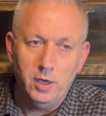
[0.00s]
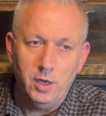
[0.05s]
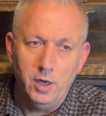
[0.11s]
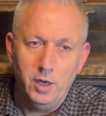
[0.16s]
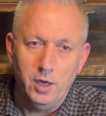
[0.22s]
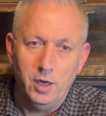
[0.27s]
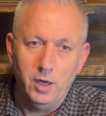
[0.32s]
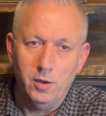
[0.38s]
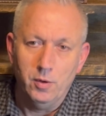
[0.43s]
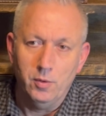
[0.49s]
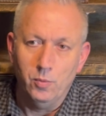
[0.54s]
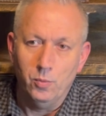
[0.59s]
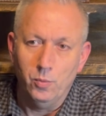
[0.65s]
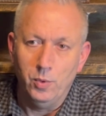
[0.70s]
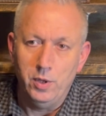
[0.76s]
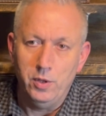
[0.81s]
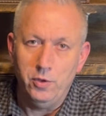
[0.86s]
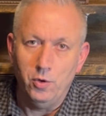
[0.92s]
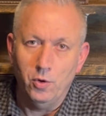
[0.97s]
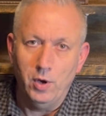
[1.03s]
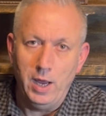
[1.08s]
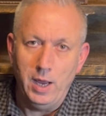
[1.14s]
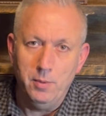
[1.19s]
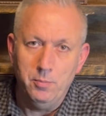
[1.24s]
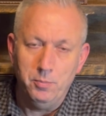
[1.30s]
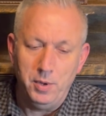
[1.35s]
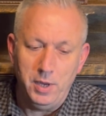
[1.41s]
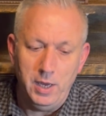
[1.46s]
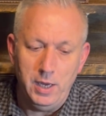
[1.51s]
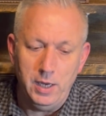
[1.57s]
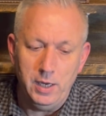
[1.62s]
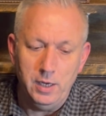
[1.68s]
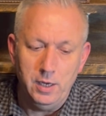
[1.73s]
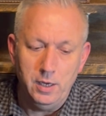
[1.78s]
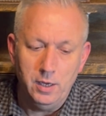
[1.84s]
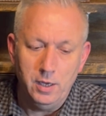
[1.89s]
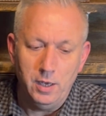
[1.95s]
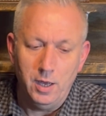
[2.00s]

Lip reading: with your MP.